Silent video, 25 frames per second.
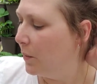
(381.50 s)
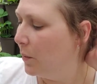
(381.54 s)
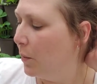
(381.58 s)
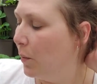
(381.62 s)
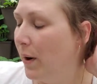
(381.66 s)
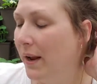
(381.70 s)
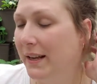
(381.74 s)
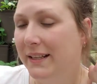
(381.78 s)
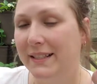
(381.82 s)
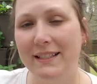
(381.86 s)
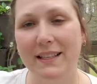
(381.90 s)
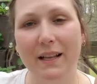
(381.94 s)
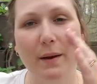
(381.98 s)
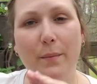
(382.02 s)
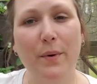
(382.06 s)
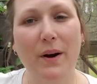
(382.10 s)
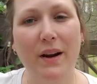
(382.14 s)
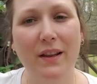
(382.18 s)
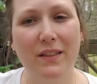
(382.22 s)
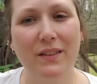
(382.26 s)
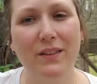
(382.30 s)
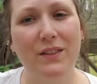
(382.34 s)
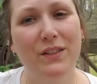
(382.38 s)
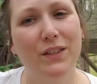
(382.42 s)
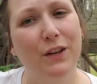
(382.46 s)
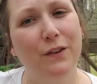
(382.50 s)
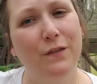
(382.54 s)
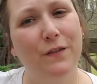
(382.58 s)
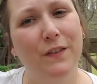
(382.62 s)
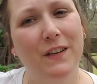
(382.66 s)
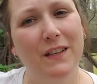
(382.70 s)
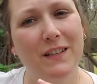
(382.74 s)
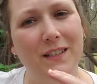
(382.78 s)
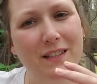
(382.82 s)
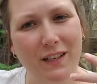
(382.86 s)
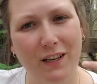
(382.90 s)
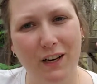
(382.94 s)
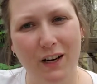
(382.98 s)
Once they break the
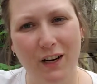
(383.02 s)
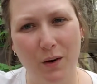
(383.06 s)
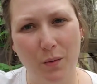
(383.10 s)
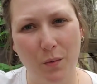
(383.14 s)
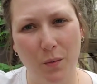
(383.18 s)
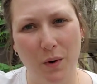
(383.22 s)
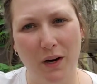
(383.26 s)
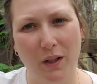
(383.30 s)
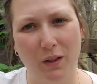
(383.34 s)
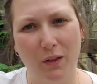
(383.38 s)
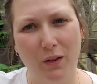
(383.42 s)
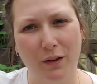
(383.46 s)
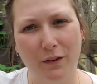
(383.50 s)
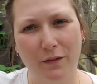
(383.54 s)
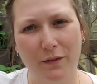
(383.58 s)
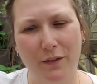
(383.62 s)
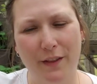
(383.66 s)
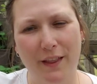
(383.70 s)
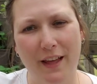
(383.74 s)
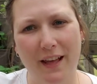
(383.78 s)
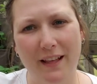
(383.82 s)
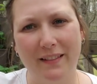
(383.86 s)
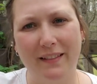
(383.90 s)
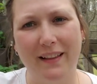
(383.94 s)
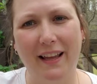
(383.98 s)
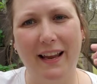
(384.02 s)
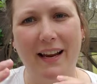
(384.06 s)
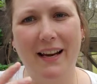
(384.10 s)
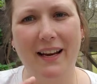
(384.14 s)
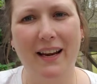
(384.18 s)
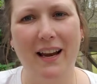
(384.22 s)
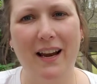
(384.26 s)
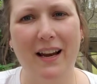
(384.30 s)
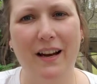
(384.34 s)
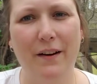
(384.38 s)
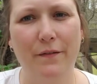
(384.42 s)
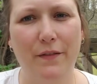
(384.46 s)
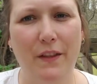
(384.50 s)
surface, they're going to want to look for that light.
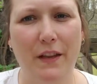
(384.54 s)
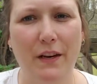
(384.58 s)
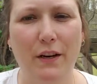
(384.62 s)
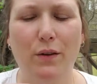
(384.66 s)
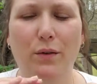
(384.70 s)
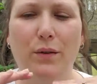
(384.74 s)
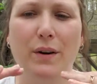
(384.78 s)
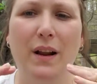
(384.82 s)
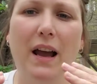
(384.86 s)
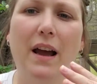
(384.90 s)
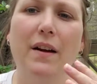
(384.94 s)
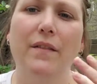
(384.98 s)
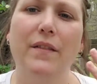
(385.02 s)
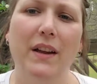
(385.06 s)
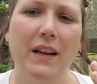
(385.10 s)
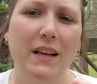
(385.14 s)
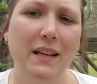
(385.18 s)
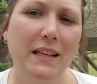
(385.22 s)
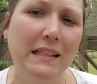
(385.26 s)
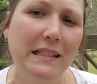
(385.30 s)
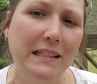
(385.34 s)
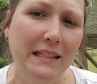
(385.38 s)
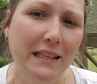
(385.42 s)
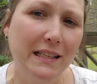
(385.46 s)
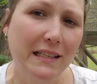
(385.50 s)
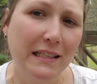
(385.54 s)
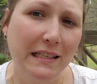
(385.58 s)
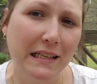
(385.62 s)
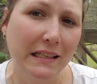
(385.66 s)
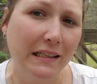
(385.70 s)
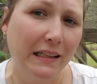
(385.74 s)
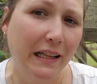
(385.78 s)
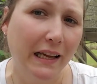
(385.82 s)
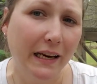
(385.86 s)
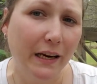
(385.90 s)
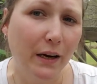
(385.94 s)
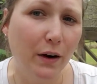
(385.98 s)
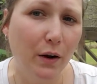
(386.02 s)
And if they don't have a
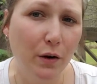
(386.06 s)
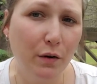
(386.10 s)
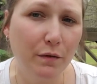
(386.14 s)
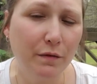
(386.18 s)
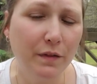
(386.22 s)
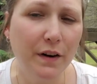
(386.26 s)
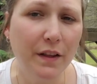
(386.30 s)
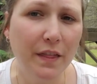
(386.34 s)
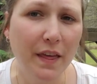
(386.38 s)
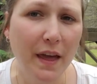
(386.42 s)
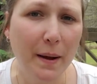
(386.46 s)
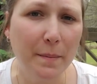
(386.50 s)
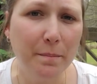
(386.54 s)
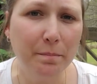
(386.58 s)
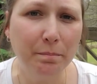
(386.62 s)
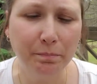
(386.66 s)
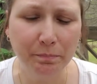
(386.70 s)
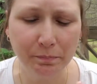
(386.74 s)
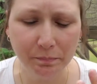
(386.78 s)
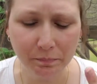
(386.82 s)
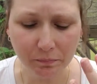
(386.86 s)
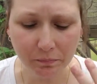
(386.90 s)
consistent light over them,